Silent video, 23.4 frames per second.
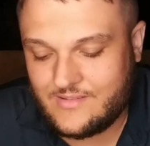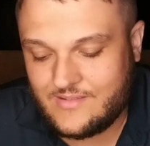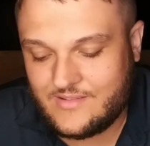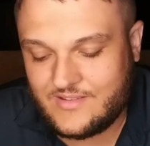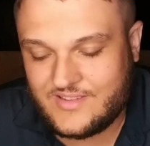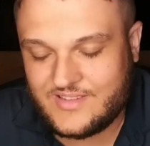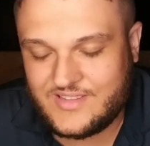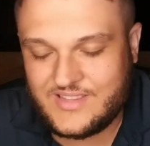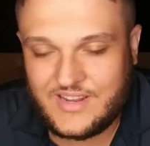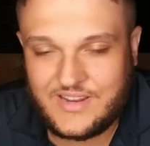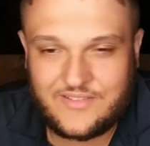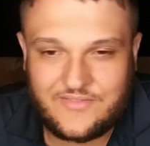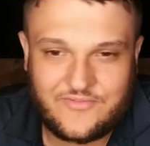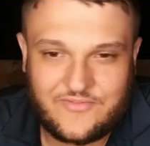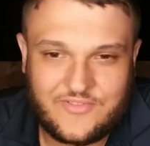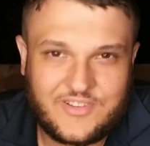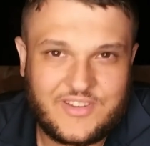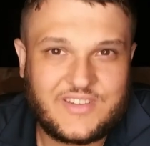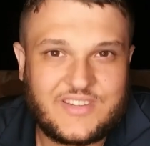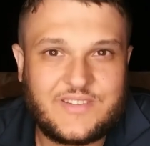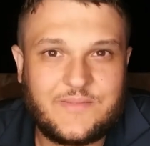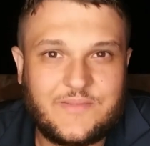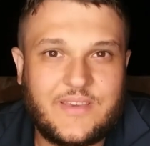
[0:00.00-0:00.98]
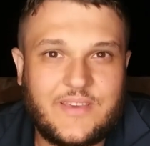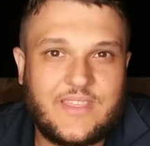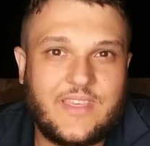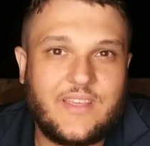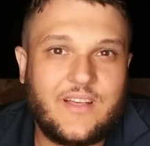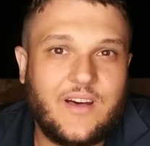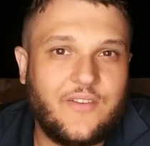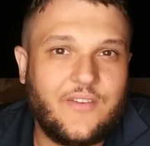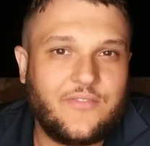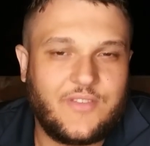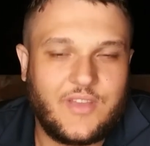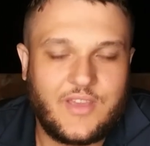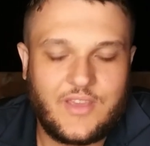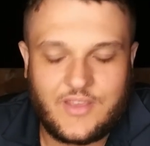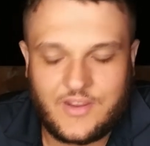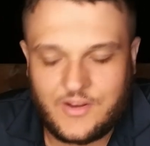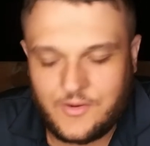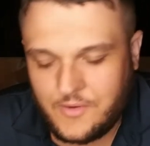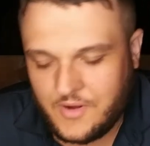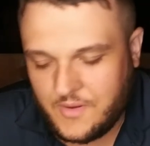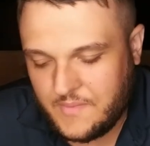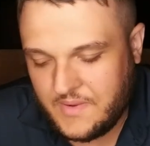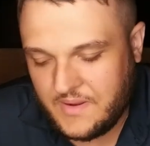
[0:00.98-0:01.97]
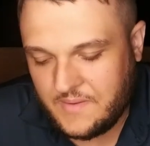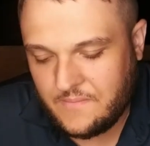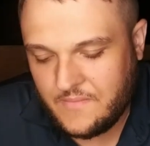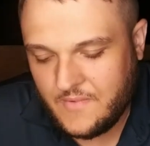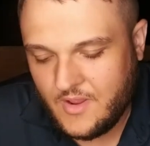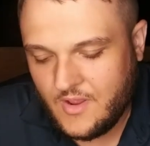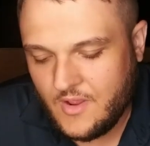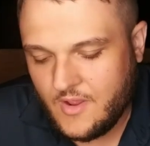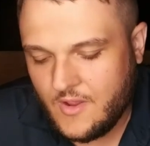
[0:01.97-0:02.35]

just didn't really seem like they loved it. You know what I mean?